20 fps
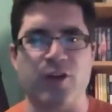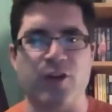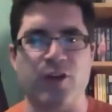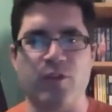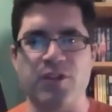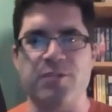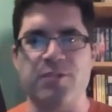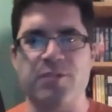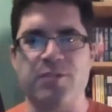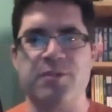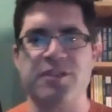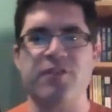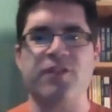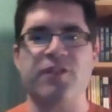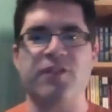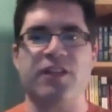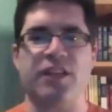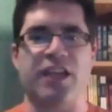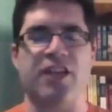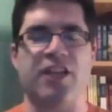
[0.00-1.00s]

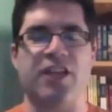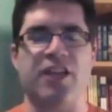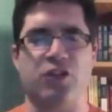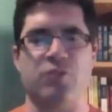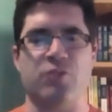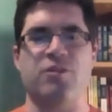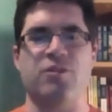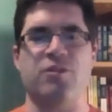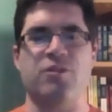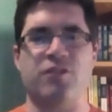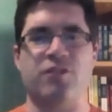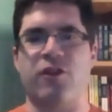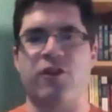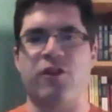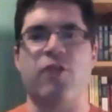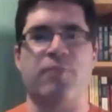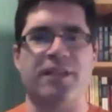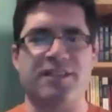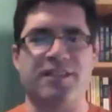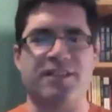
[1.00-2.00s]
specifically in terms of
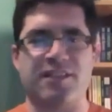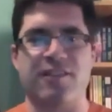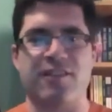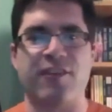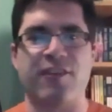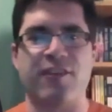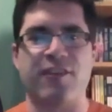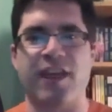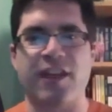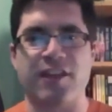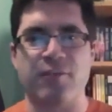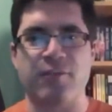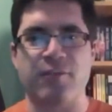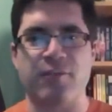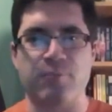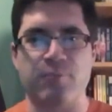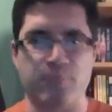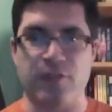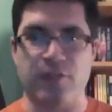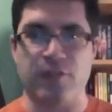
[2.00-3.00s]
developing synthetic
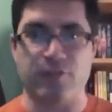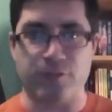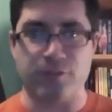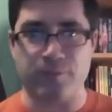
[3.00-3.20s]
beef.